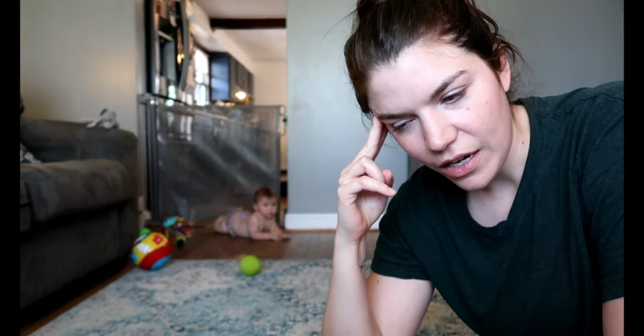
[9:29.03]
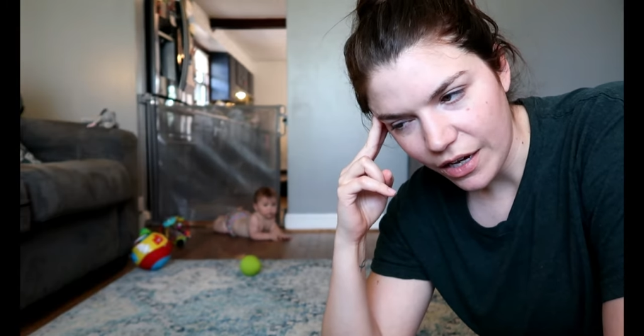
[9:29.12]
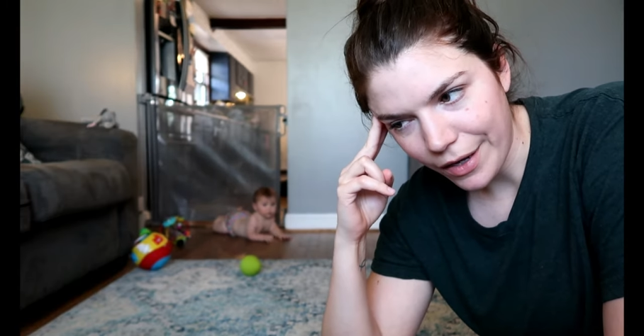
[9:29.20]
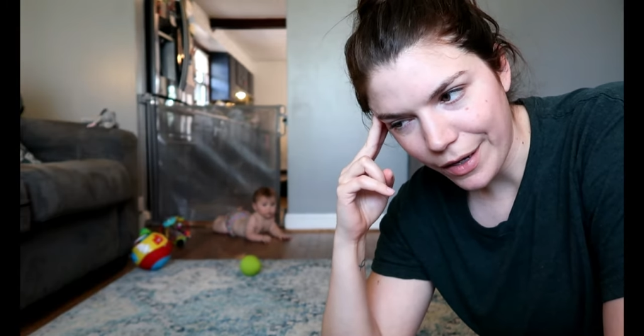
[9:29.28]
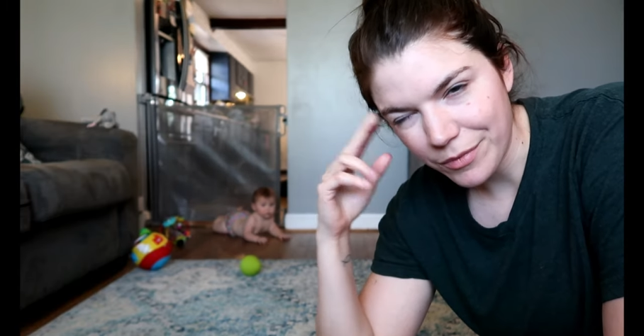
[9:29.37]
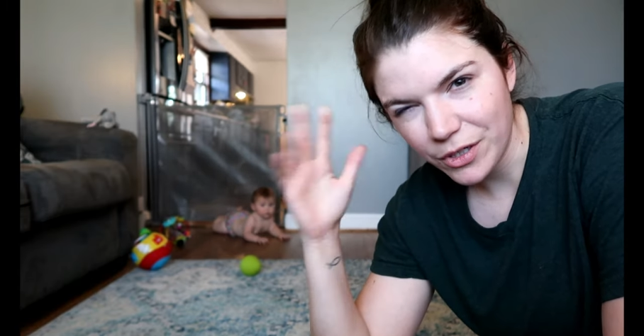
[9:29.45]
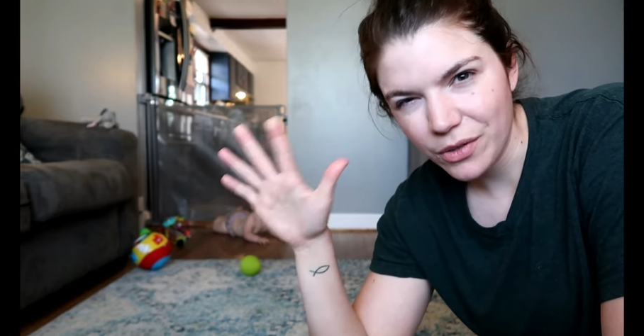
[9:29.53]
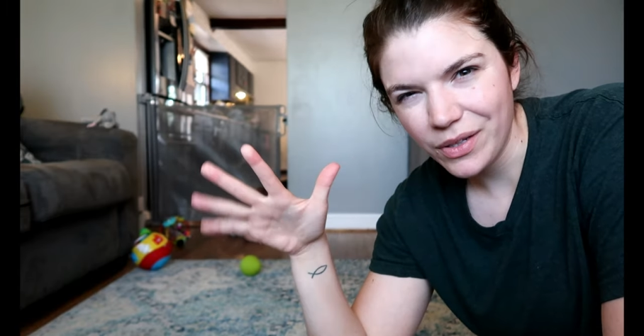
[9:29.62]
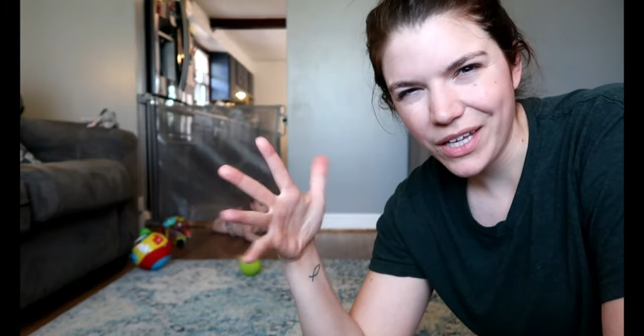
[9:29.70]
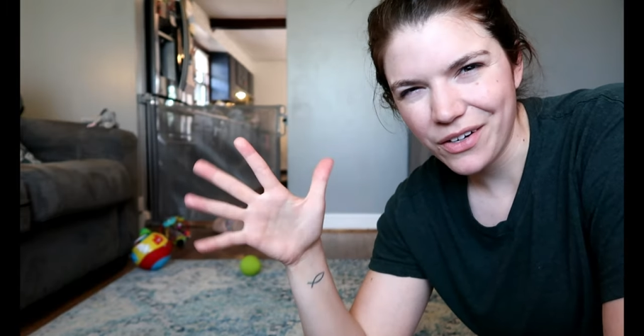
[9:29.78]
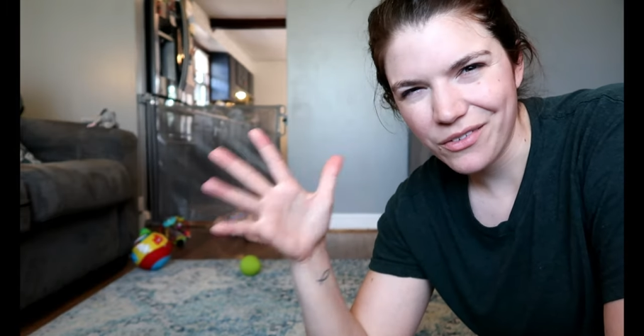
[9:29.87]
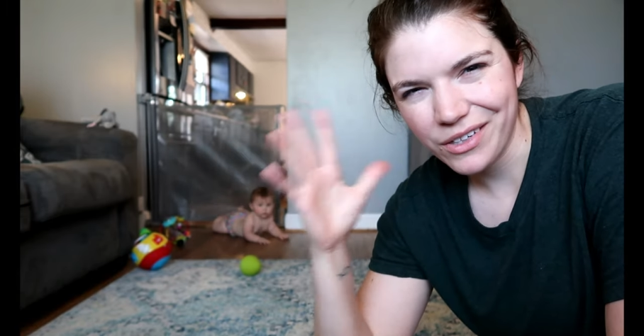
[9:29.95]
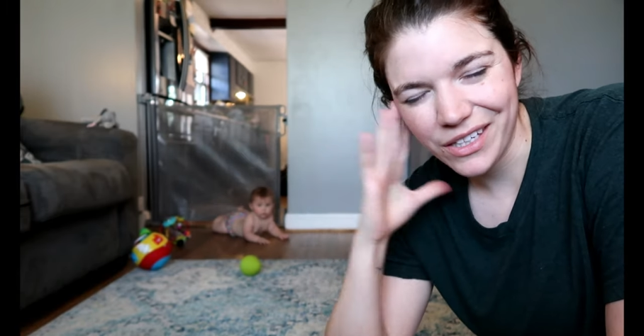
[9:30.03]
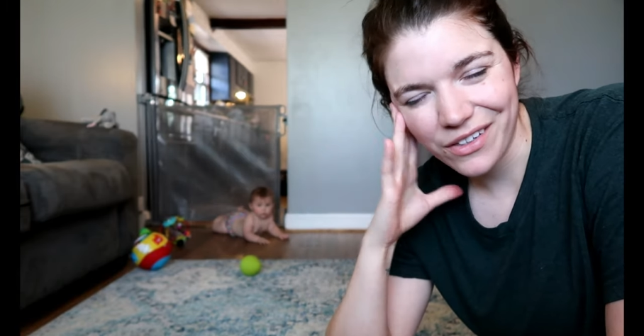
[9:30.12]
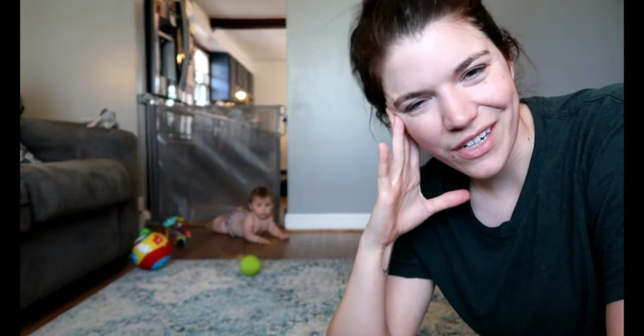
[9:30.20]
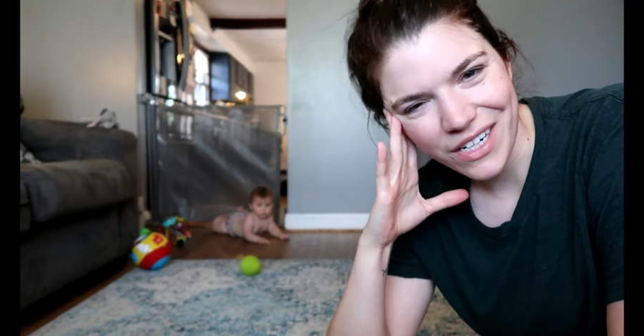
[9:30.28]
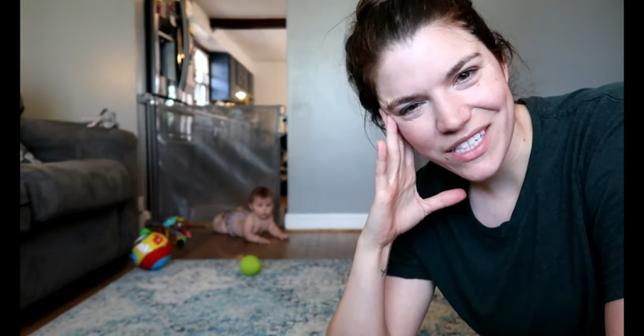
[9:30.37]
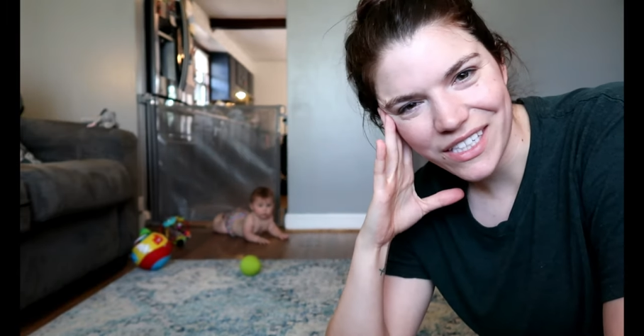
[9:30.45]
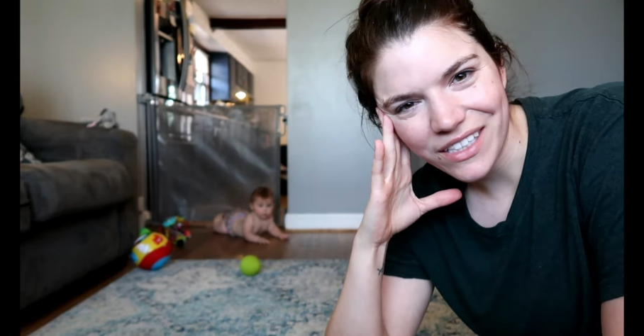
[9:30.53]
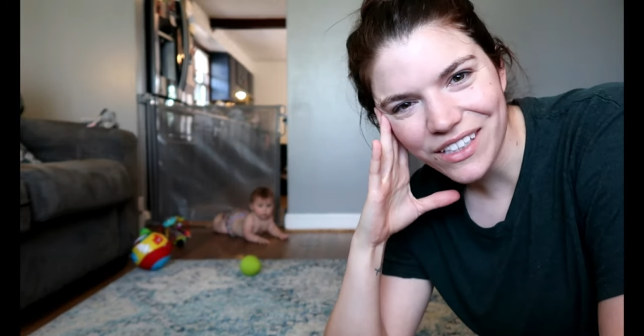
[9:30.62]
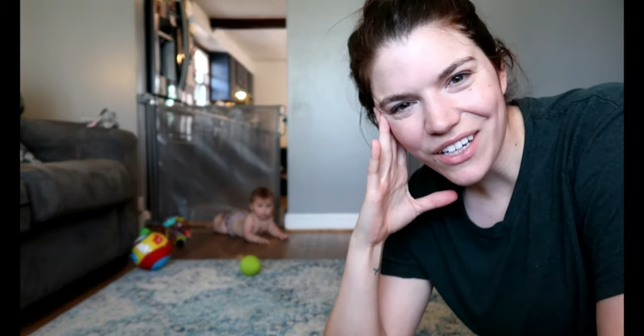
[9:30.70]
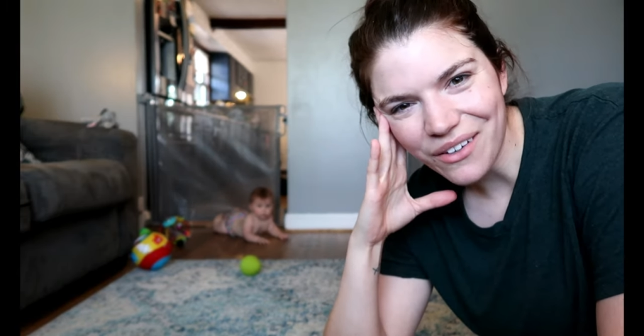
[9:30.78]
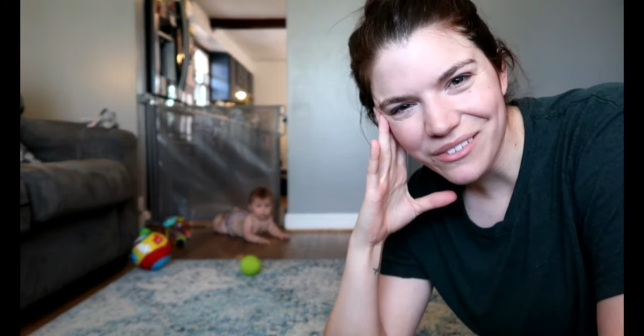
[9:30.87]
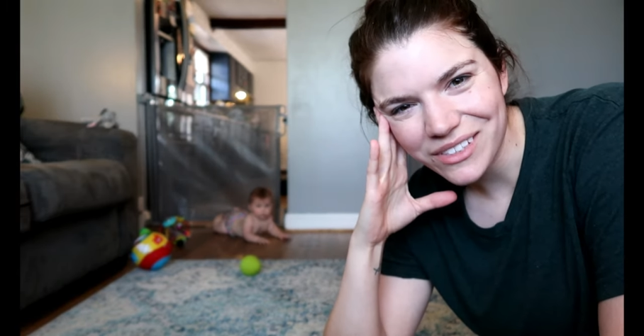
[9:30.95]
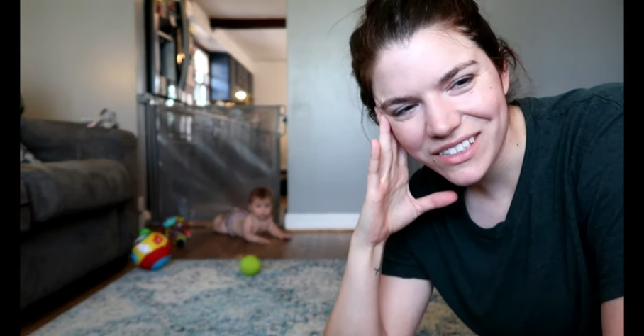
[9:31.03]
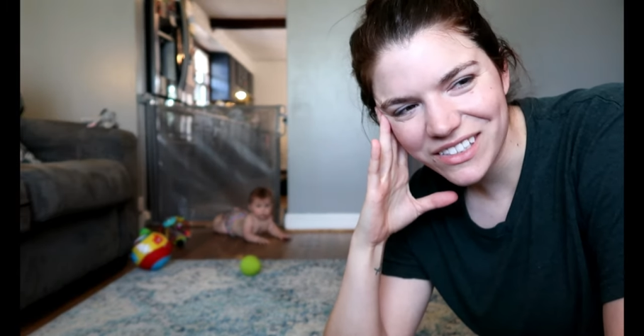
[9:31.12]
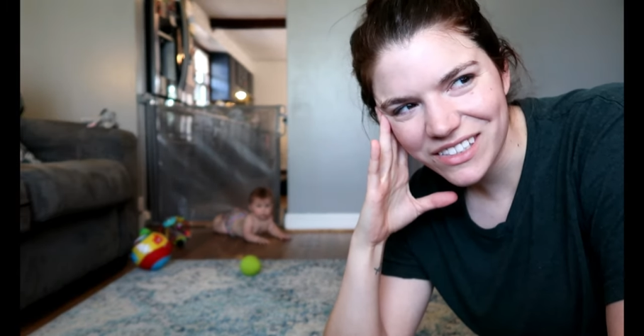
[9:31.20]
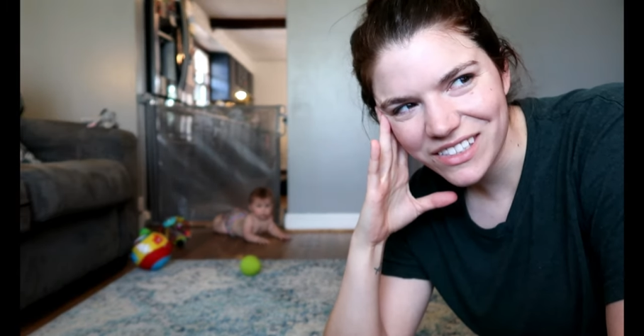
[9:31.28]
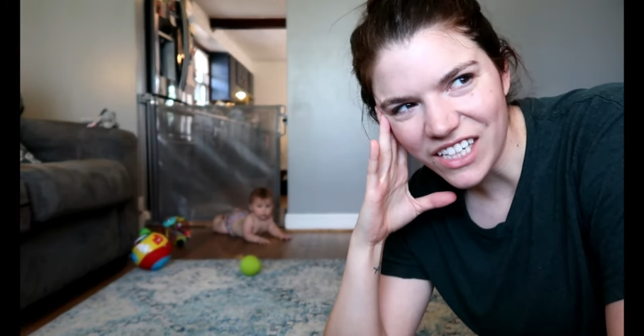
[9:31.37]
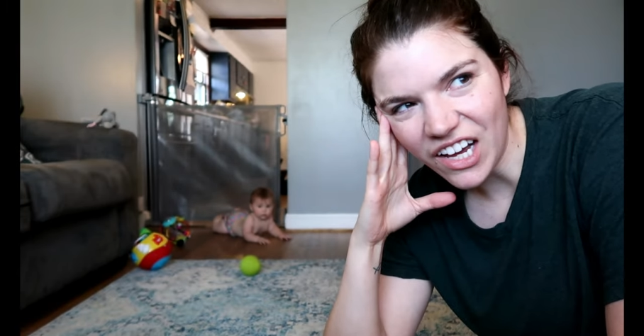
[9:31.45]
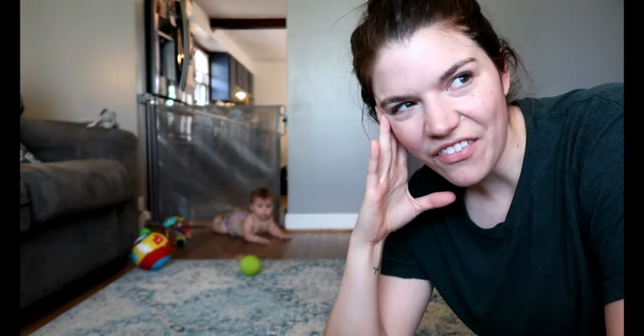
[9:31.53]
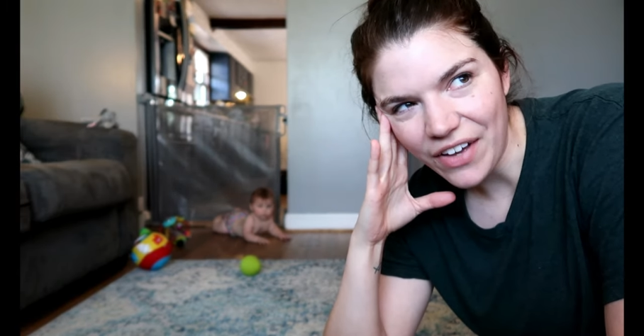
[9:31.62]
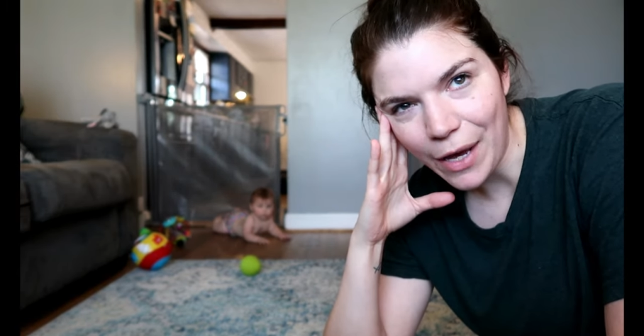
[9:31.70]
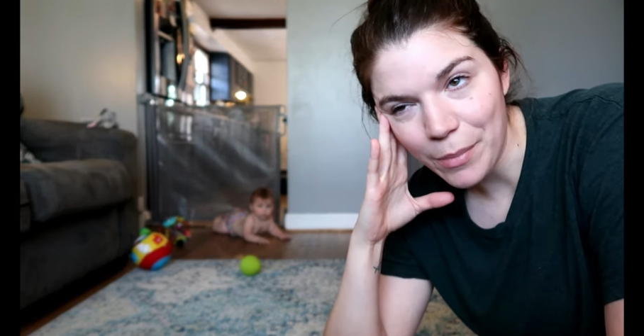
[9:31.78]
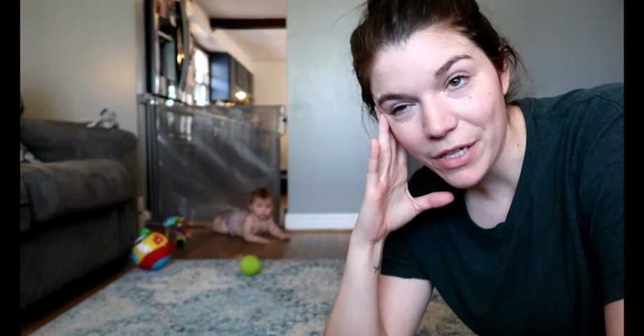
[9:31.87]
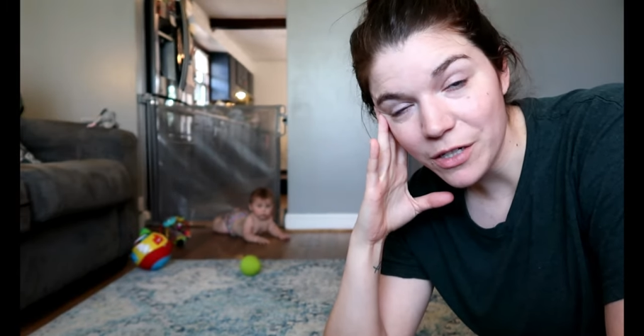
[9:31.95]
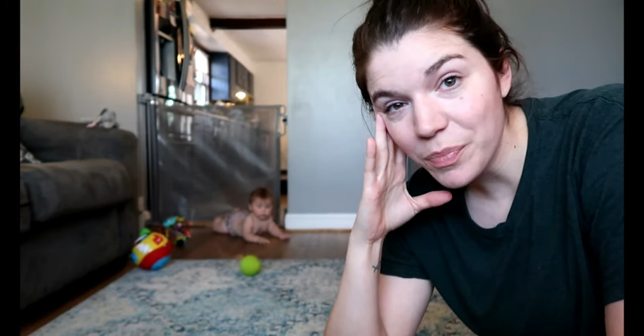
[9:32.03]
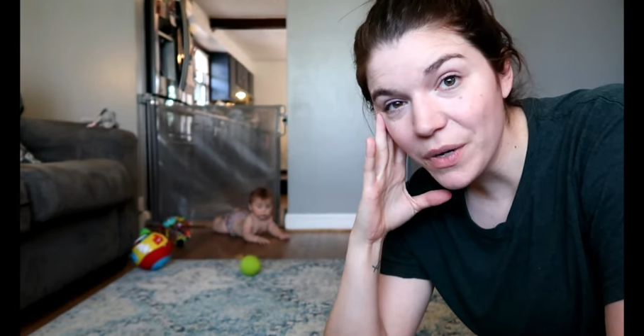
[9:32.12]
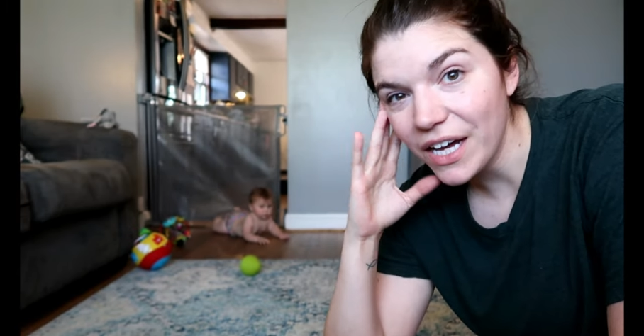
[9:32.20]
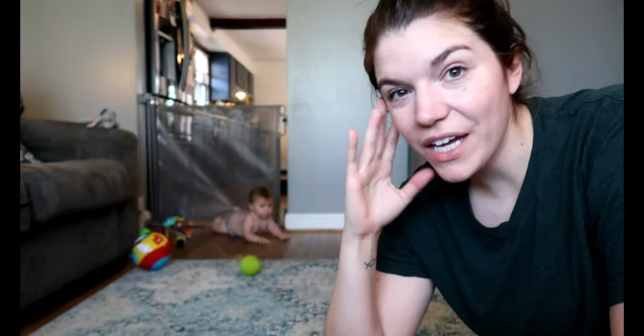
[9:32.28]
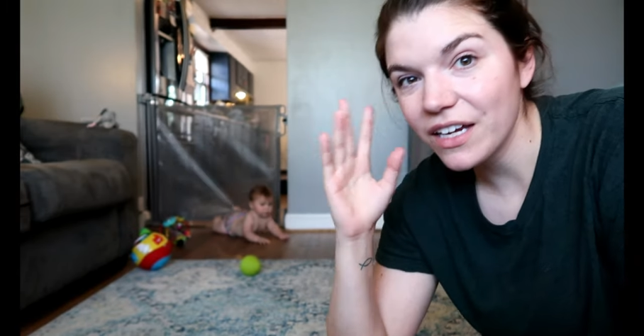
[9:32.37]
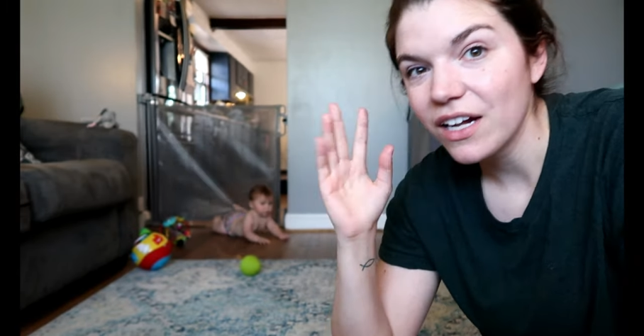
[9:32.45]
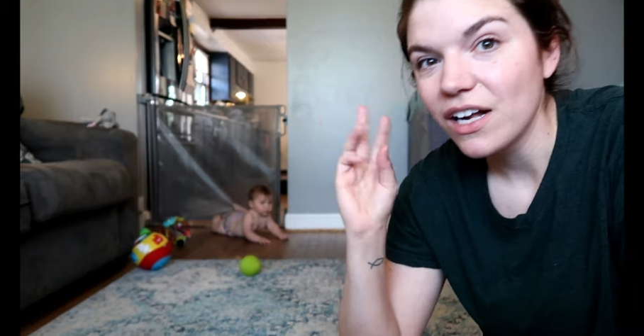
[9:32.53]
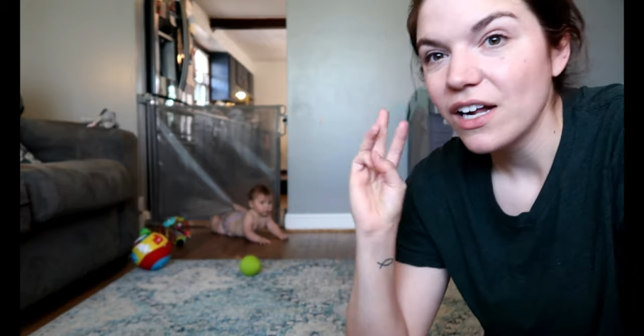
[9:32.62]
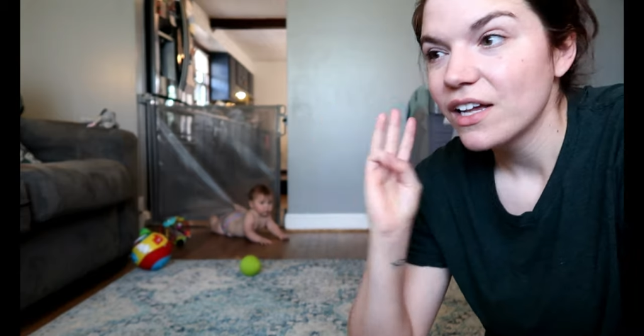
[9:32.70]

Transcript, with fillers: Um, no like really crazy ghost stuff happened, but